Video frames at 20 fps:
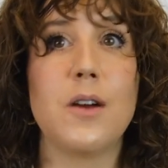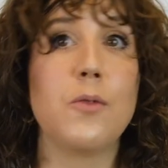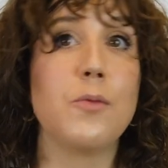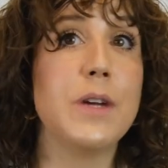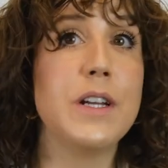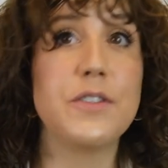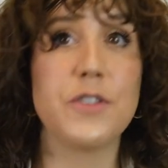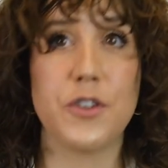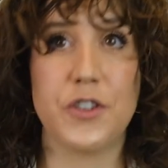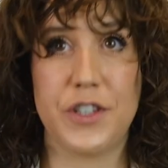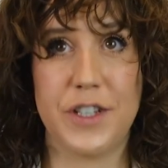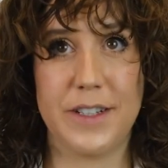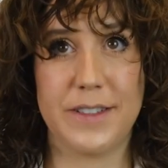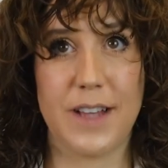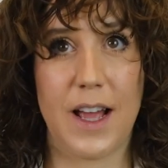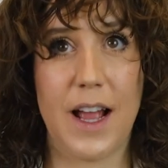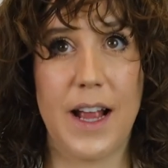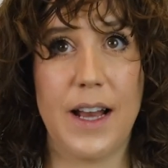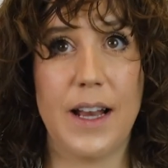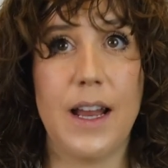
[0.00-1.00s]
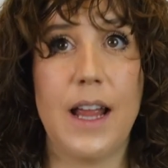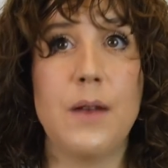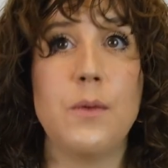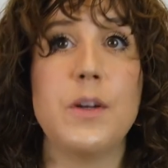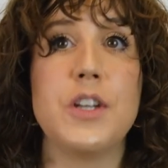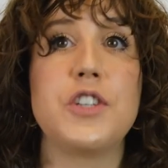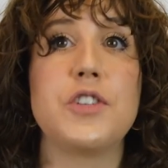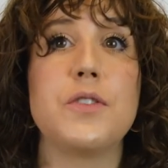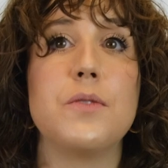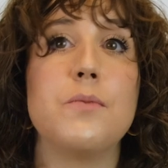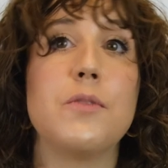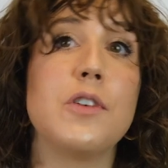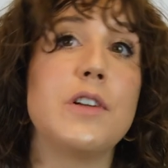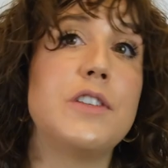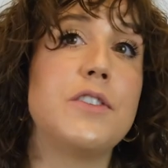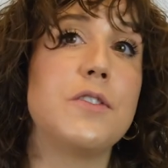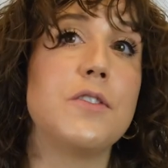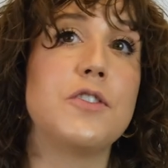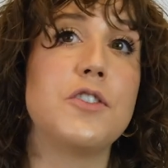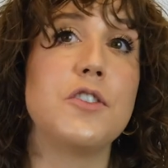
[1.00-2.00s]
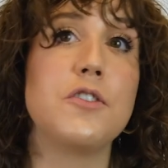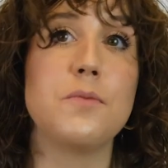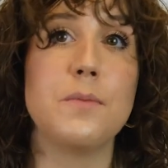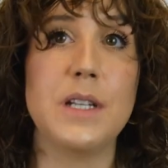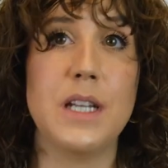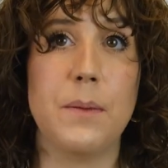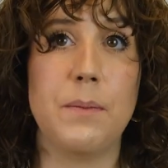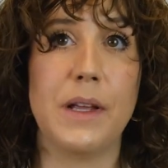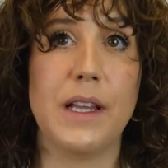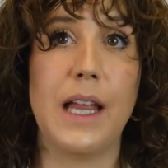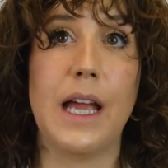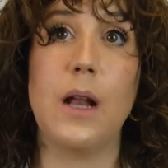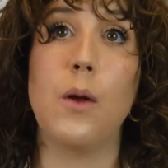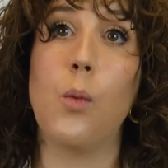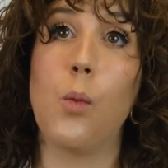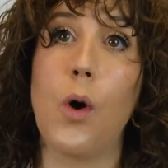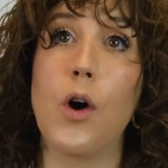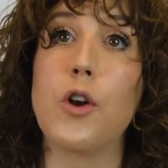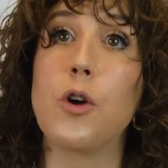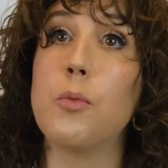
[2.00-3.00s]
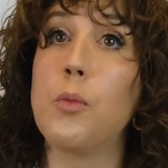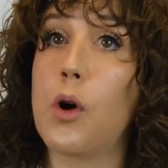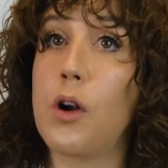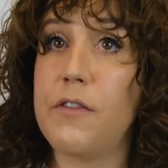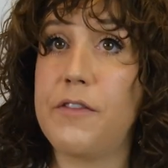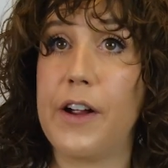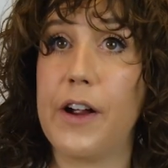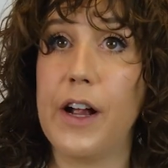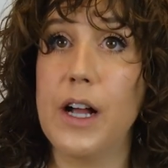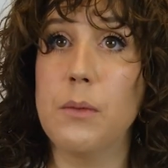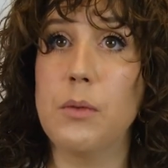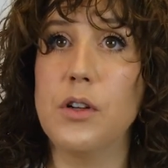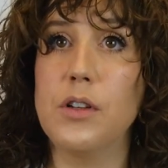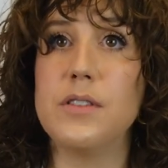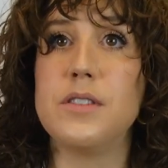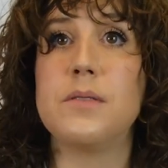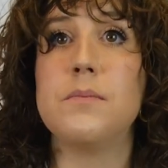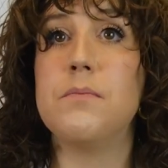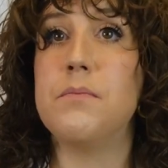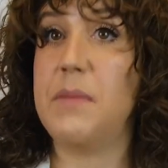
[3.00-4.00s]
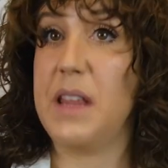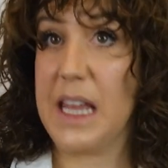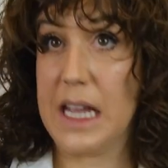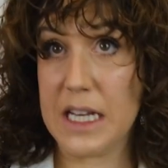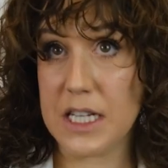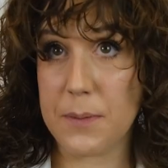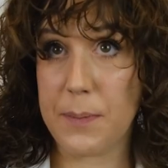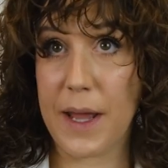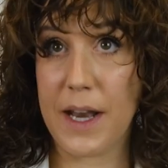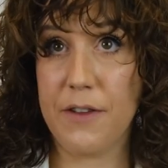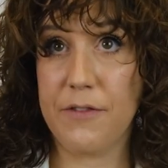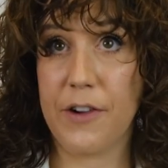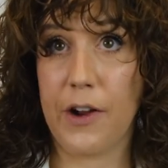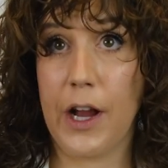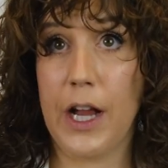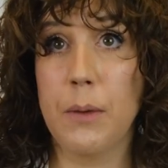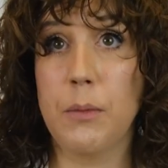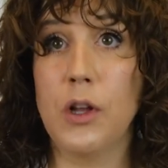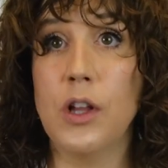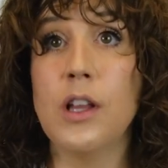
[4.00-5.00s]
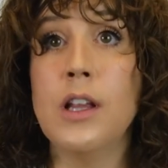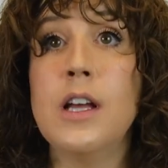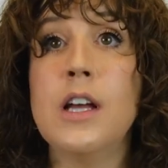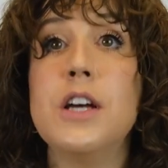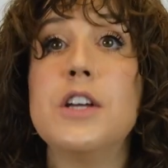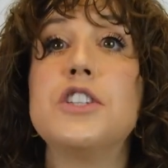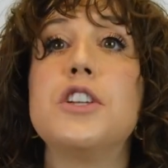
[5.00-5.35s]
a research design in which researchers manipulate one or more variables, the independent variable,